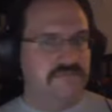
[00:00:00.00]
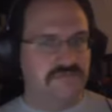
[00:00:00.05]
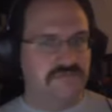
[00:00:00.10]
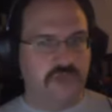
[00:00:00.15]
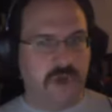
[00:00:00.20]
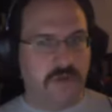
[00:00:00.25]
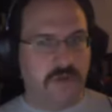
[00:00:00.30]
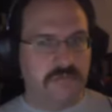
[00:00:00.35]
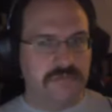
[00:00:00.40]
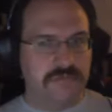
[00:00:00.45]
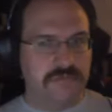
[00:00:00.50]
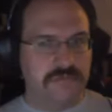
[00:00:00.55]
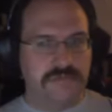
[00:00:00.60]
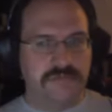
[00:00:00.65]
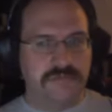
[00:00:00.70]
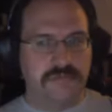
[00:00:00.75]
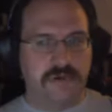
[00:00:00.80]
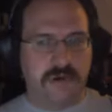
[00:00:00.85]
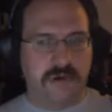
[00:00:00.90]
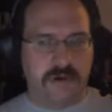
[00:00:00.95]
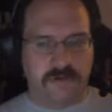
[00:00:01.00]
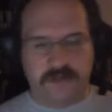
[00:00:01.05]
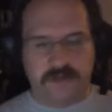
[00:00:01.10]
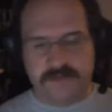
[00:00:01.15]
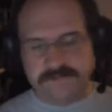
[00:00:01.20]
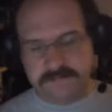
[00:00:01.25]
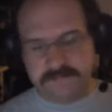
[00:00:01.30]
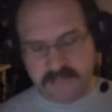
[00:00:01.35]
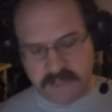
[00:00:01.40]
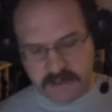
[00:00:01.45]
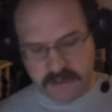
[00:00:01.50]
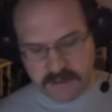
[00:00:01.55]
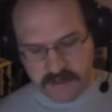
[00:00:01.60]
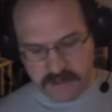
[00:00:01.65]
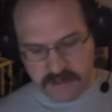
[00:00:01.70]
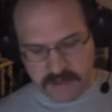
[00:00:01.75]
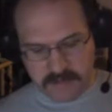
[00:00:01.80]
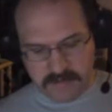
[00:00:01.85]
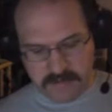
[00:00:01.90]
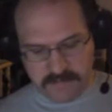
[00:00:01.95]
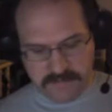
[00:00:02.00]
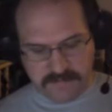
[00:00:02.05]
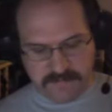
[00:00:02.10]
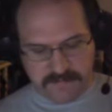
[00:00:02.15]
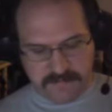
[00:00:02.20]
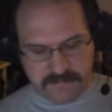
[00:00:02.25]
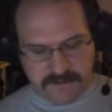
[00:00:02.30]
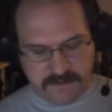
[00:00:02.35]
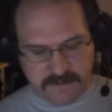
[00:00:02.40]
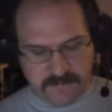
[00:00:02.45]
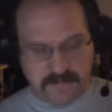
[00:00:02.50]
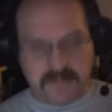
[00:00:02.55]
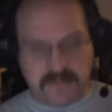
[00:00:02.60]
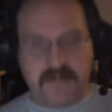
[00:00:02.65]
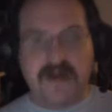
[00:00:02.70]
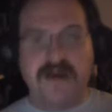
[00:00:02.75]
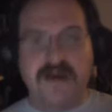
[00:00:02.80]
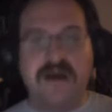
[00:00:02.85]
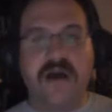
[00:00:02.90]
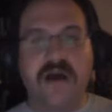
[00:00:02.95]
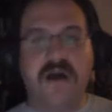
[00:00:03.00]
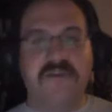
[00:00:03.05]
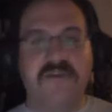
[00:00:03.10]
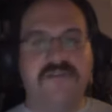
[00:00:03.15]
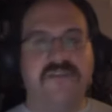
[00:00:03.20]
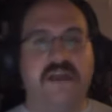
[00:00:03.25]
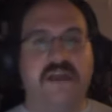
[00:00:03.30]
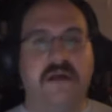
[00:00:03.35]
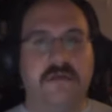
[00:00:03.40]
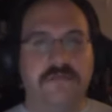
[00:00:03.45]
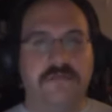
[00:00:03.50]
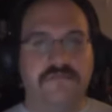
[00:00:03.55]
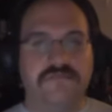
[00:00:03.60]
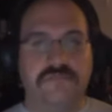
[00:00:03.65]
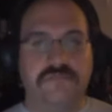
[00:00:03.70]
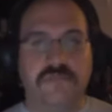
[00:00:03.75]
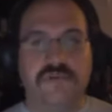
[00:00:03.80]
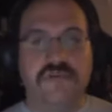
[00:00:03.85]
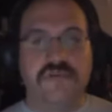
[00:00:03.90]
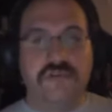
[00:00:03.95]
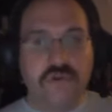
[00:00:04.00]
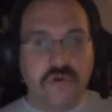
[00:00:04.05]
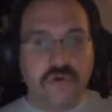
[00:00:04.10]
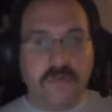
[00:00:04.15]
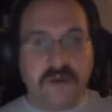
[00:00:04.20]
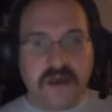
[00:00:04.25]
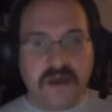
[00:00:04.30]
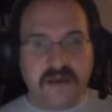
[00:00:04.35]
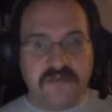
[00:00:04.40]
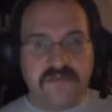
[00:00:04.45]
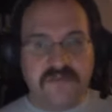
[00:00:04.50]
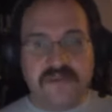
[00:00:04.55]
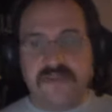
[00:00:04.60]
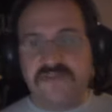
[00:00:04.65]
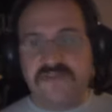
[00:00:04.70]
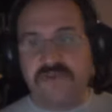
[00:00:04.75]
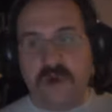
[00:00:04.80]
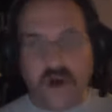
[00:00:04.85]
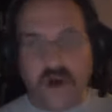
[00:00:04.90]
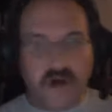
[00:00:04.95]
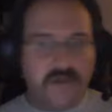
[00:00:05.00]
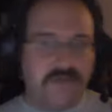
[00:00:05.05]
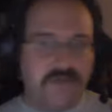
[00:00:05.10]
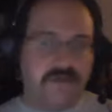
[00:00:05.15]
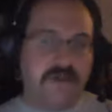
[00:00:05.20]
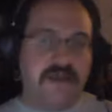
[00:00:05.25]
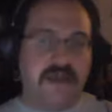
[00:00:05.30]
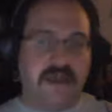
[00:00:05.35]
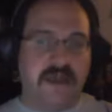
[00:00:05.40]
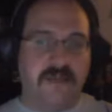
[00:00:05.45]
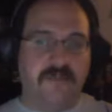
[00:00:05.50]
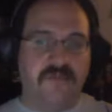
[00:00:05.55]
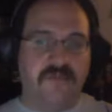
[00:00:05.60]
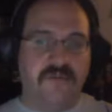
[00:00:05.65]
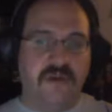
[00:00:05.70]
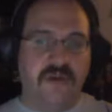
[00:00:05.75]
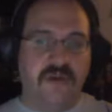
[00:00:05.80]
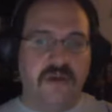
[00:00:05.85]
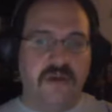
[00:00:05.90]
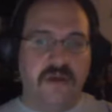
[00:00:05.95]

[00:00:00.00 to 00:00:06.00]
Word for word: No? Oh well. But a sale. Two bucks gets you all three games.